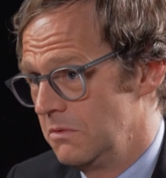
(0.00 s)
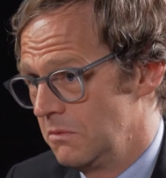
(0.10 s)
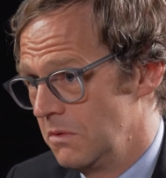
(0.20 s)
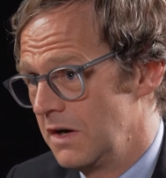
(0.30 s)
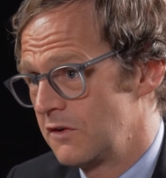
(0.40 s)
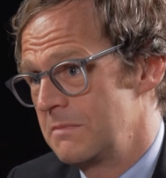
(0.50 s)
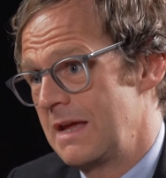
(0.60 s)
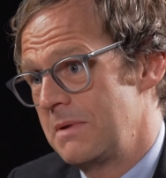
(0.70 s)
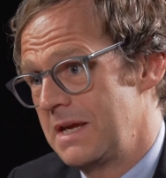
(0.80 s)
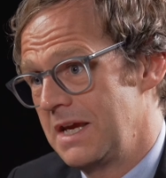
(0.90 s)
works
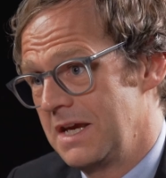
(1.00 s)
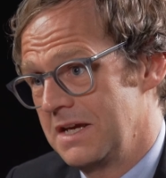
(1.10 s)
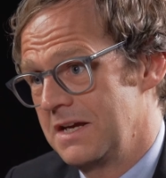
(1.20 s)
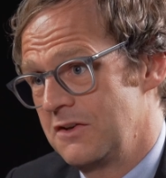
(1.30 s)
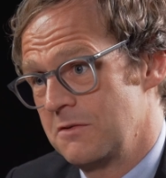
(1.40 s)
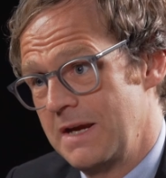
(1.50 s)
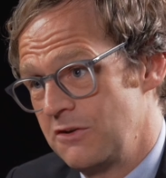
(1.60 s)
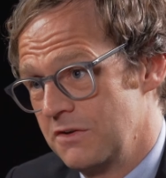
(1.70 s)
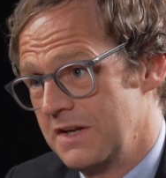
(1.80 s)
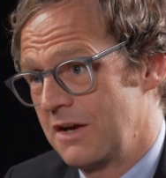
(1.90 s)
maybe as a
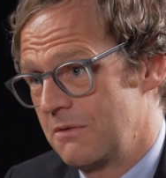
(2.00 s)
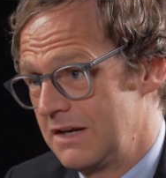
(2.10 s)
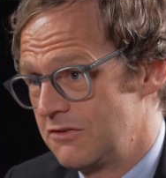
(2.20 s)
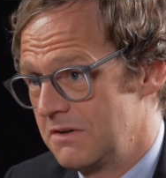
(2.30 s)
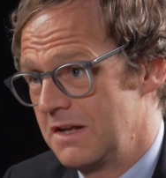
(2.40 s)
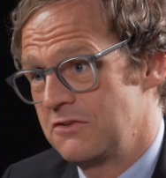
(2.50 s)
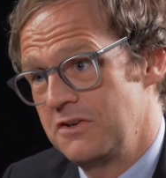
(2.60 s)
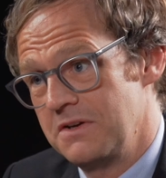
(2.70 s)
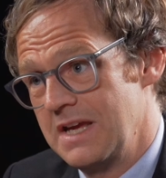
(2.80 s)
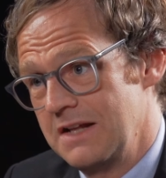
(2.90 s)
painter and decorator and has
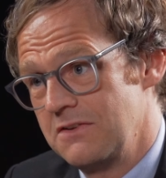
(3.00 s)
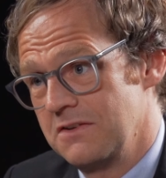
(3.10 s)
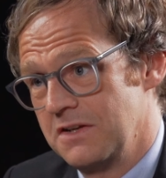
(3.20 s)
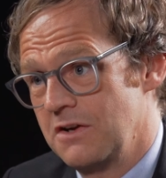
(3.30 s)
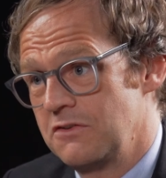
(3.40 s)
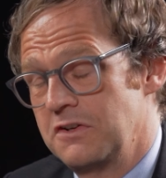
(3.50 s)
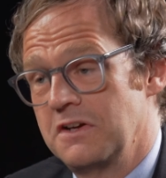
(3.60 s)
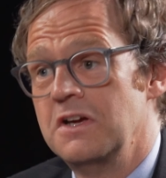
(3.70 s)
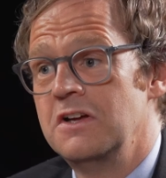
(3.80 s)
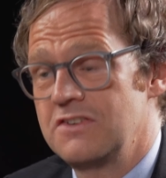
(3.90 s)
two kids and goes
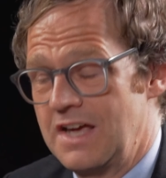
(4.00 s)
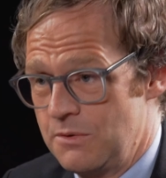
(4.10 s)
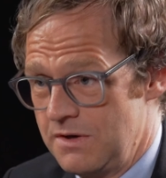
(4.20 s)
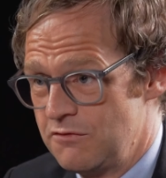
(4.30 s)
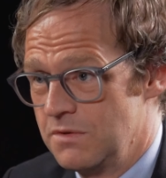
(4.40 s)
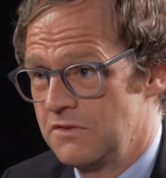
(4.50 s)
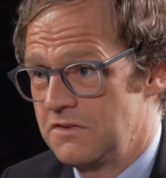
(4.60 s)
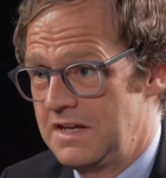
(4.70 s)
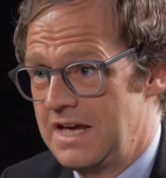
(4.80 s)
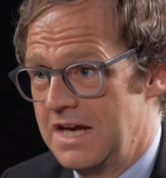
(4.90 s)
to Tenerife
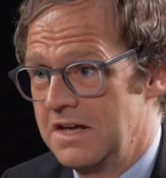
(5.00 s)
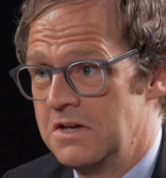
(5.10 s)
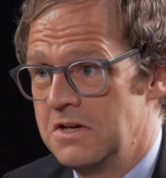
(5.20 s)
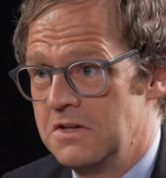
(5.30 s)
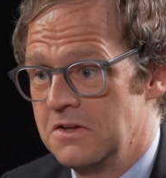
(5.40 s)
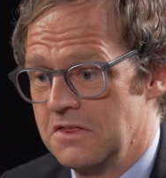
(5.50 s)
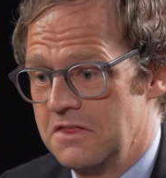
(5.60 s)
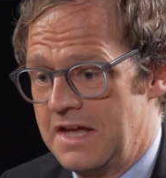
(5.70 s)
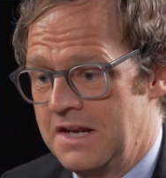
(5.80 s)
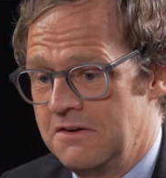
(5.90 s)
once a year,
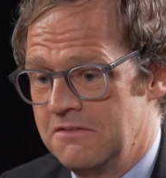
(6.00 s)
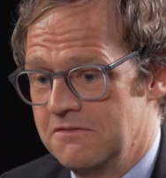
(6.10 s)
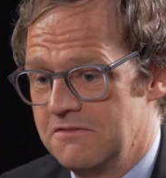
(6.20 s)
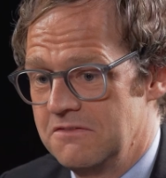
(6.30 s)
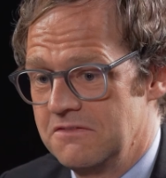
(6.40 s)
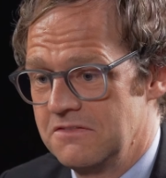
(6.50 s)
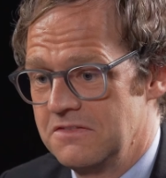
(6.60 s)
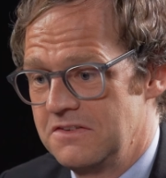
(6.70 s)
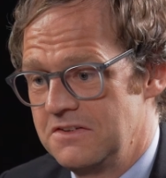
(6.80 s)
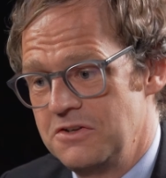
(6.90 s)
then
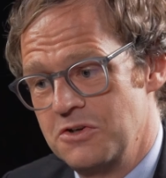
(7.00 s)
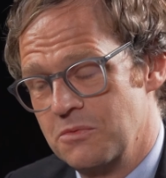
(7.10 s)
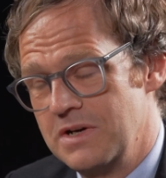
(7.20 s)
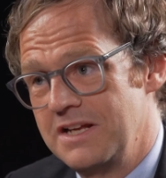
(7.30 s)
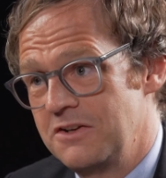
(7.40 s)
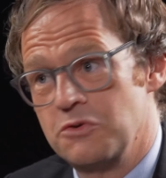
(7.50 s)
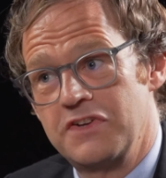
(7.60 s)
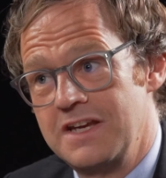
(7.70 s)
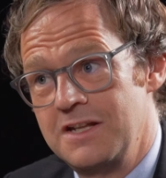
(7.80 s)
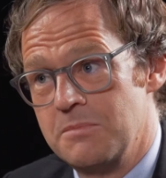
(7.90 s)
you're not really you're not
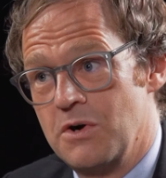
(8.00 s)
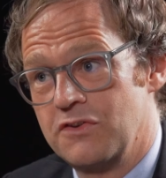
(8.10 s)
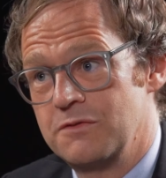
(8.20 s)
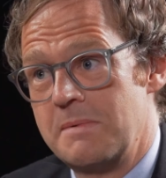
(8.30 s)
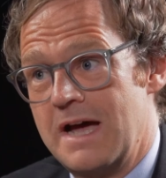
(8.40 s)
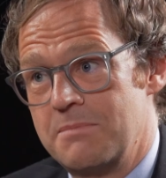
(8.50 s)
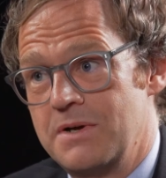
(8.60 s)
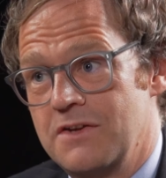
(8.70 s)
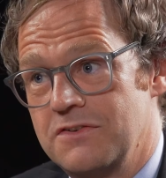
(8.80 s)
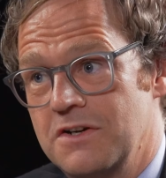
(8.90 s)
ticking the box of a bad
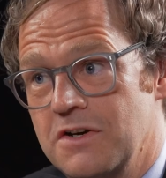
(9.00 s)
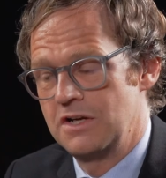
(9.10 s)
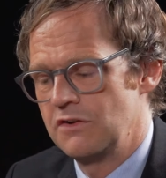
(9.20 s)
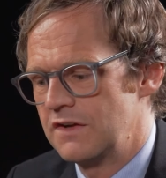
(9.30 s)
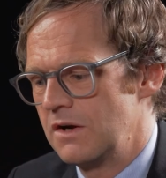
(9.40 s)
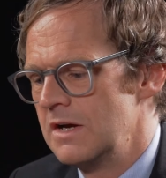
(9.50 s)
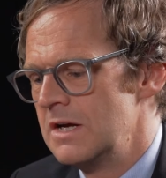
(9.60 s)
person, are you? So,